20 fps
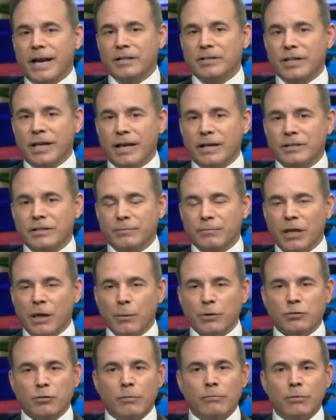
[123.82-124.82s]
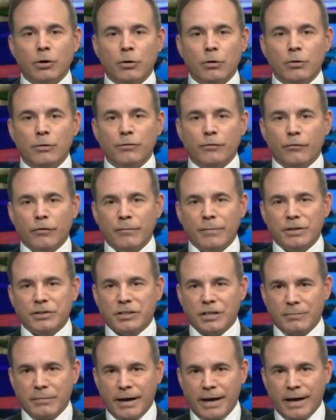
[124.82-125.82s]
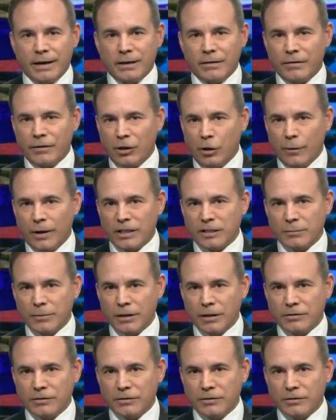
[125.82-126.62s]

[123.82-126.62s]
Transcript: guest says he was removed from his command in the U.S.